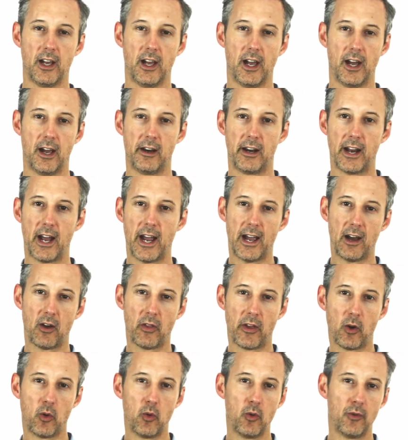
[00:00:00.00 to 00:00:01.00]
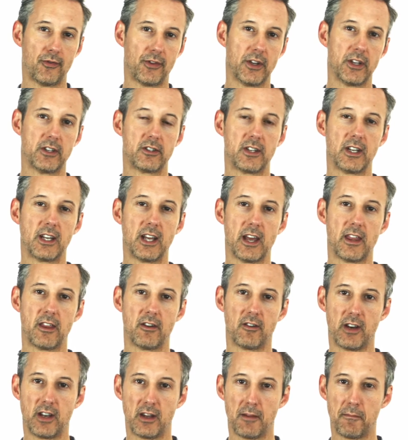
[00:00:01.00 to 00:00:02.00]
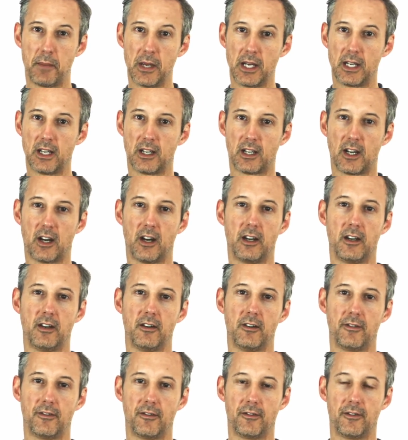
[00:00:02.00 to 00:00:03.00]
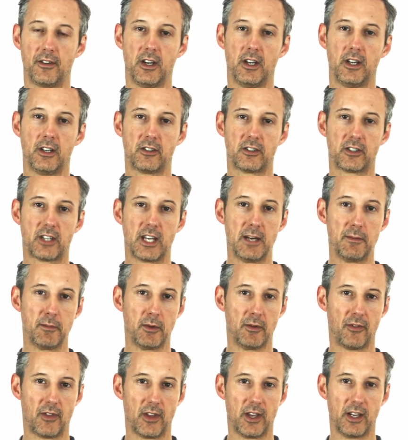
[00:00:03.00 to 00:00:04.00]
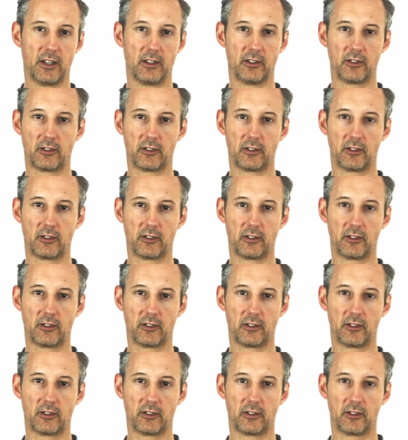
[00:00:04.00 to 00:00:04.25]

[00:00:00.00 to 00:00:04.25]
and how that all fits together in the bigger kind of scheme of things.